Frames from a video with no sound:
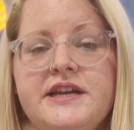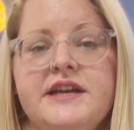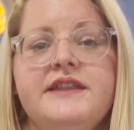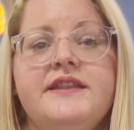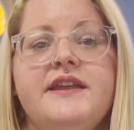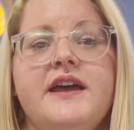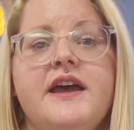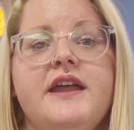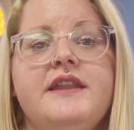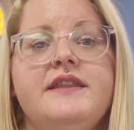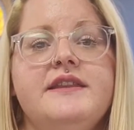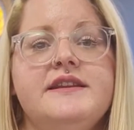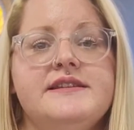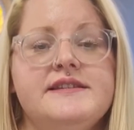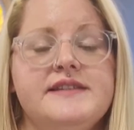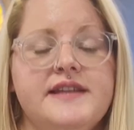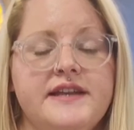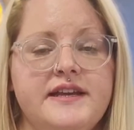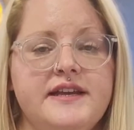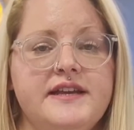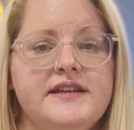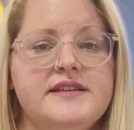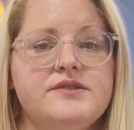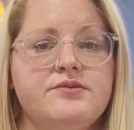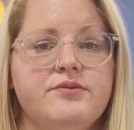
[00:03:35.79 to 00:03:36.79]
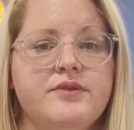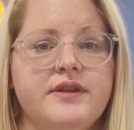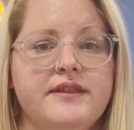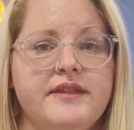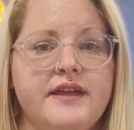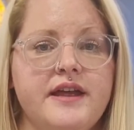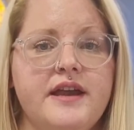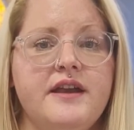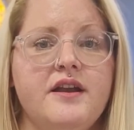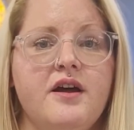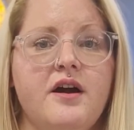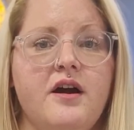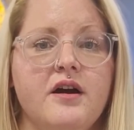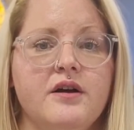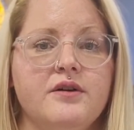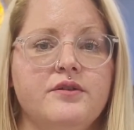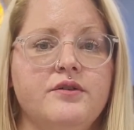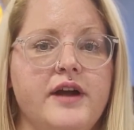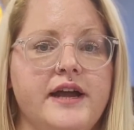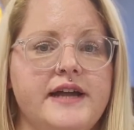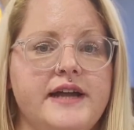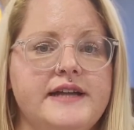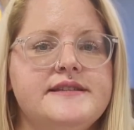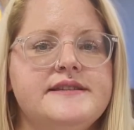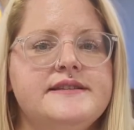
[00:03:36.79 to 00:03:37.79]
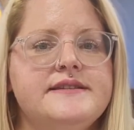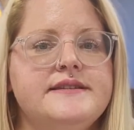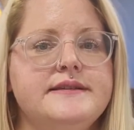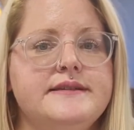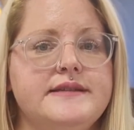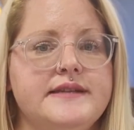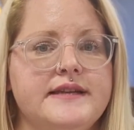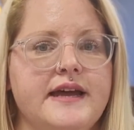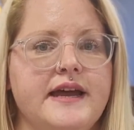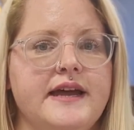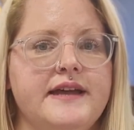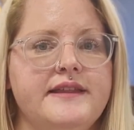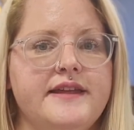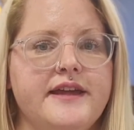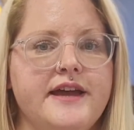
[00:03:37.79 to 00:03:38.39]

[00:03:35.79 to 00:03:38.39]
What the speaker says: then the city is within our rights to deny the